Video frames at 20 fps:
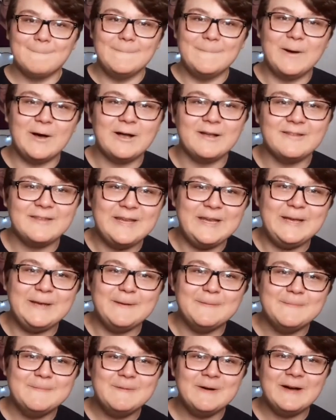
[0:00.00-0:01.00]
Bossy,
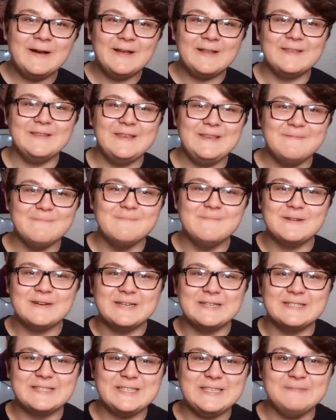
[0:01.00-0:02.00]
bossy,
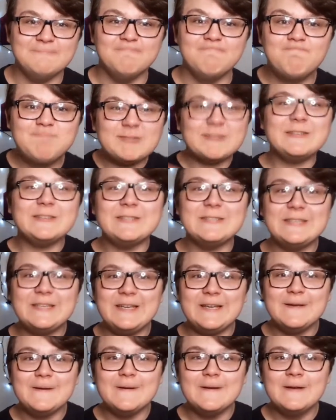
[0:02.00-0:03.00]
bossy,
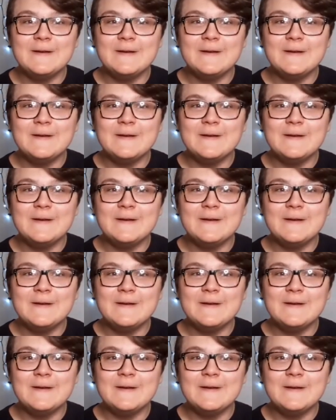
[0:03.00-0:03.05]
bossy!